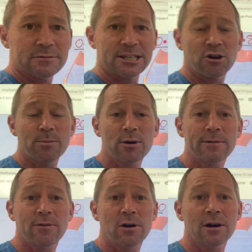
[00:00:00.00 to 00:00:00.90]

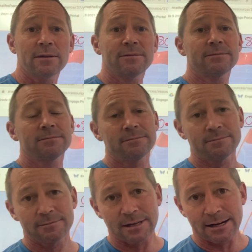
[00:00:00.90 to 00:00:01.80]
0.5
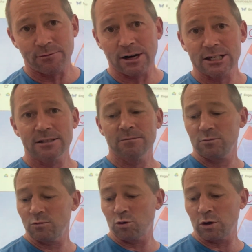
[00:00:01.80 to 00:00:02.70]
and a fraction,
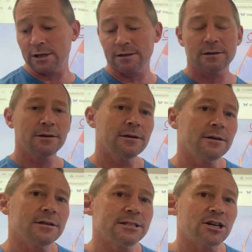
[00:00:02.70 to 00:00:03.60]
or a
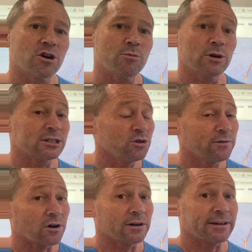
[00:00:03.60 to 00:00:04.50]

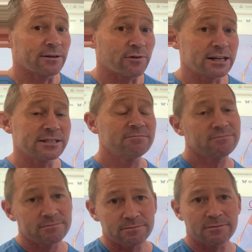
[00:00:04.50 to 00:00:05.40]
0.25 and a fraction,
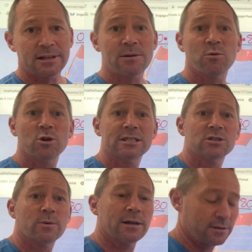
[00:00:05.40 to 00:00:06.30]
that works
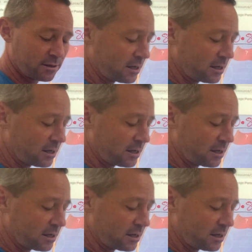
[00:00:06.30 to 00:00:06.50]
as well.